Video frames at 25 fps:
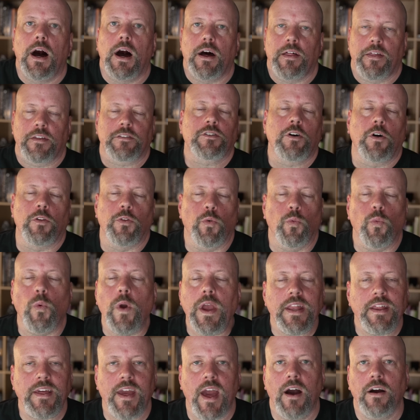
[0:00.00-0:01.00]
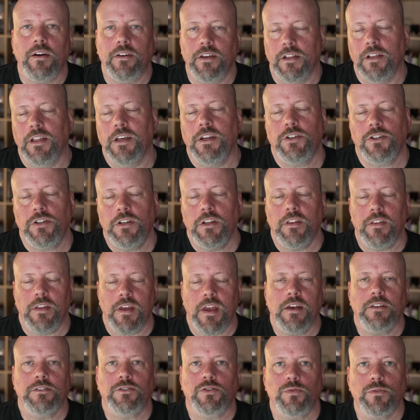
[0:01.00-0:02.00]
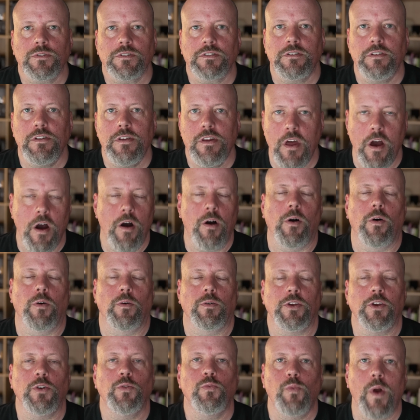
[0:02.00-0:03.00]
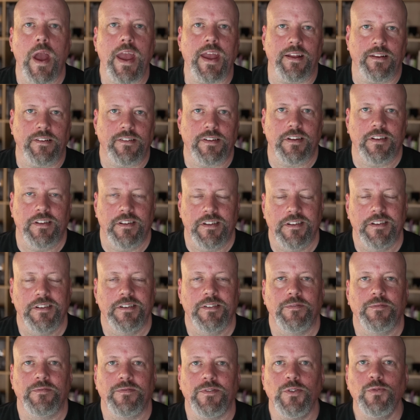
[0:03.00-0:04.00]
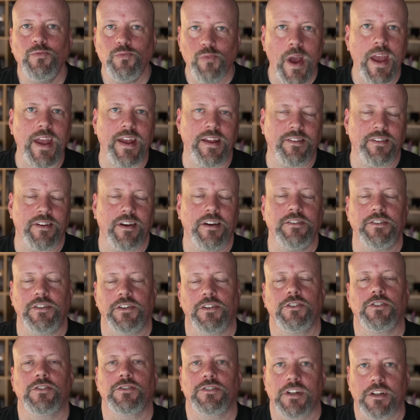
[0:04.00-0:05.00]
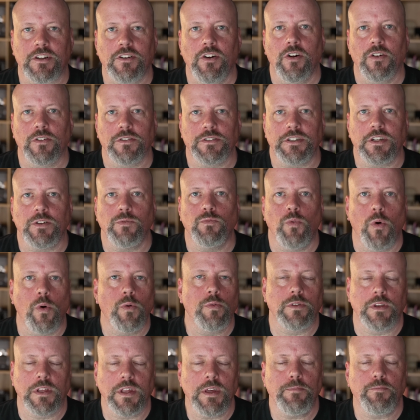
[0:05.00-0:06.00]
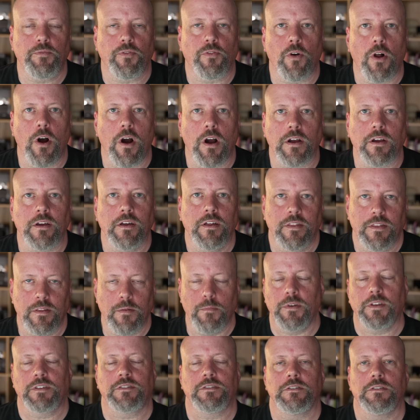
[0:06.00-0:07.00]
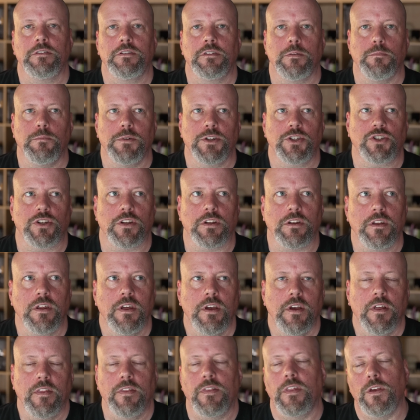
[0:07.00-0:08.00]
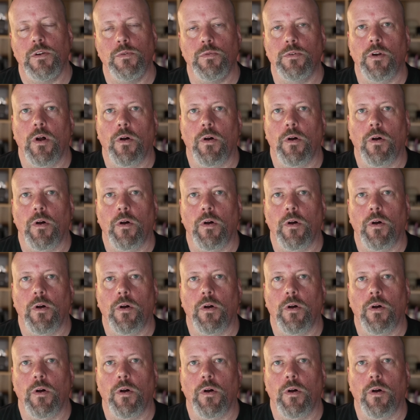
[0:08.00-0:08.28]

Uh, that's called the wait calculation, and the answer is no, you wait. You wait until your technology won't leapfrog the, miss- the mission that you would